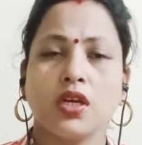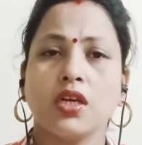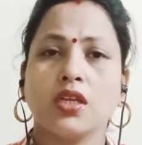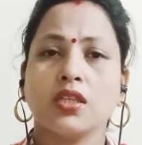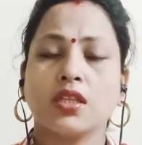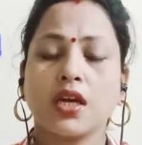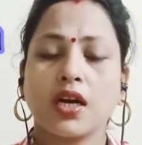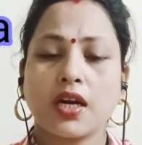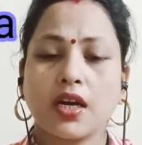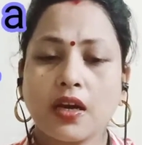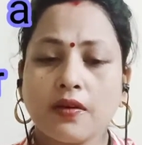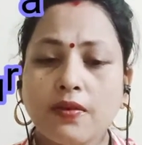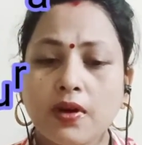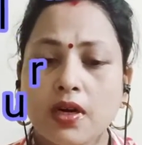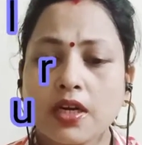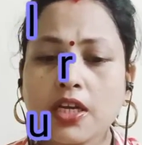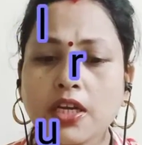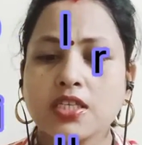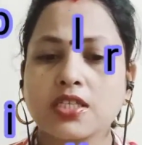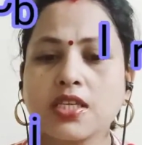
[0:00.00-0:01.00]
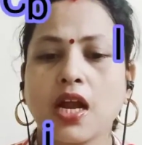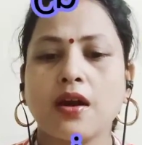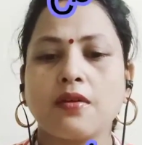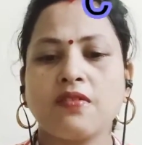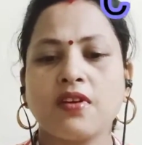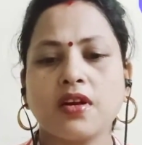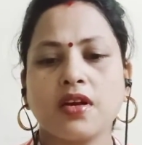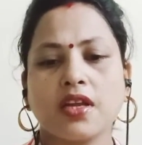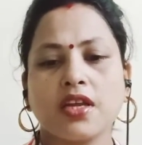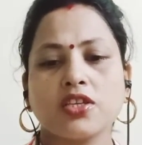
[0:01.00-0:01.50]
the double
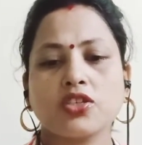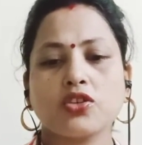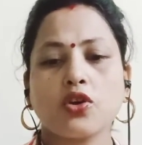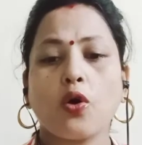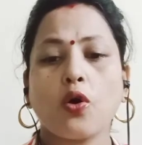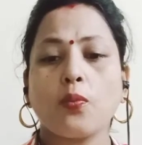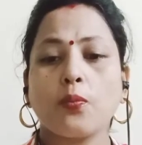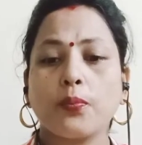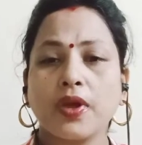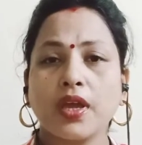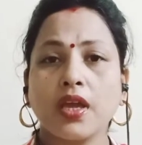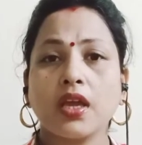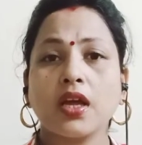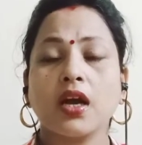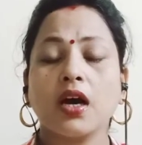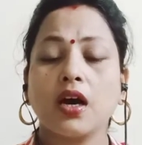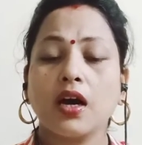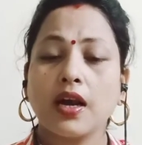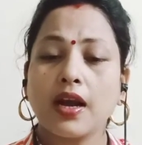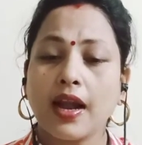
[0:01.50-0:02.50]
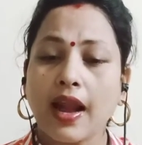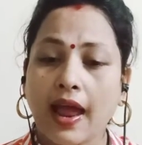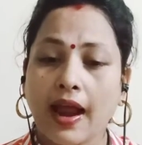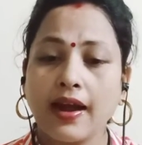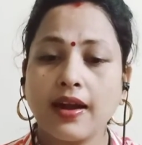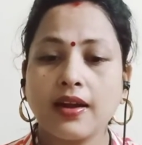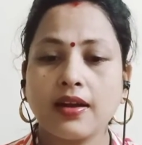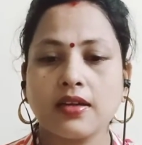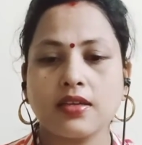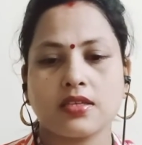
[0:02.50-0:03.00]
disadvantage of being a
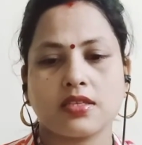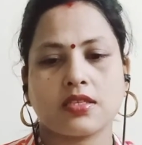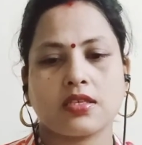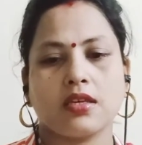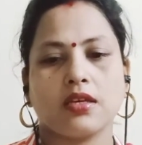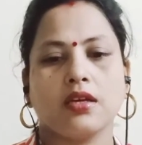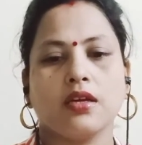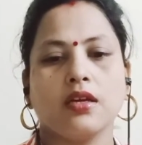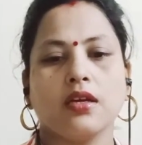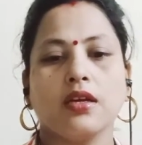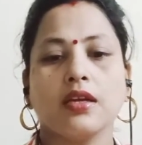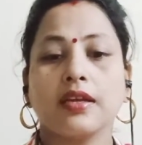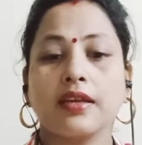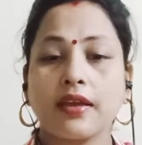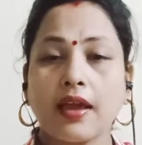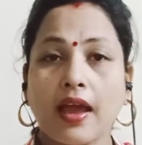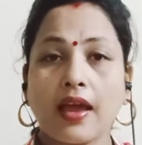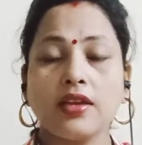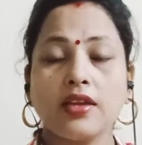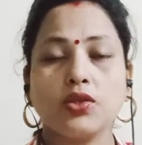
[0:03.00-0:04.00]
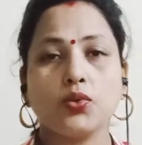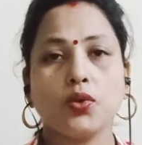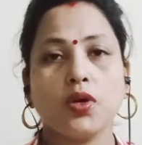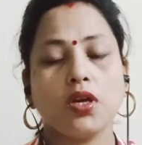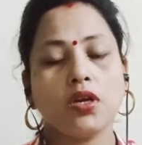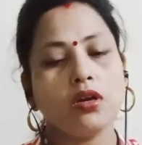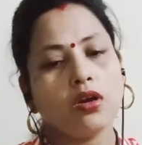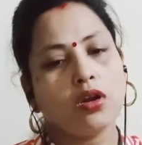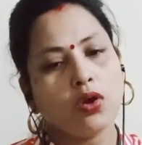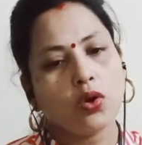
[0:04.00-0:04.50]
landless, casual
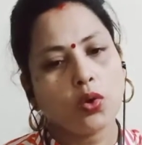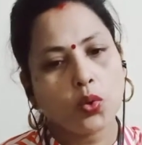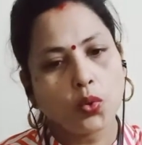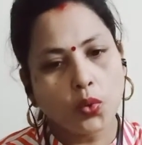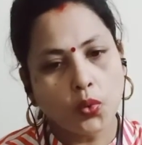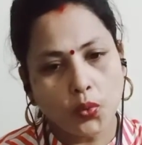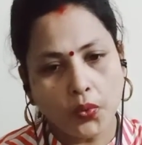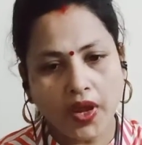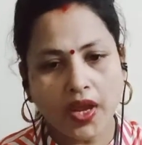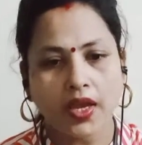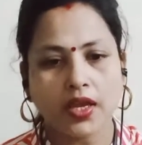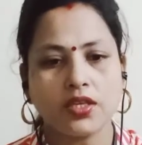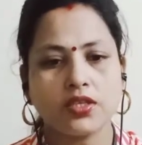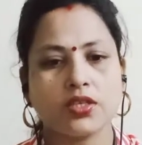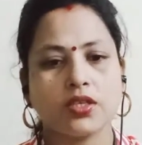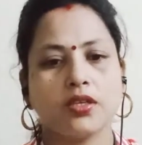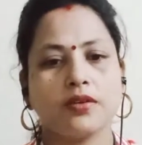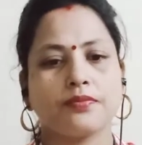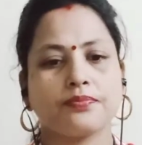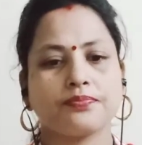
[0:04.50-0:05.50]
wage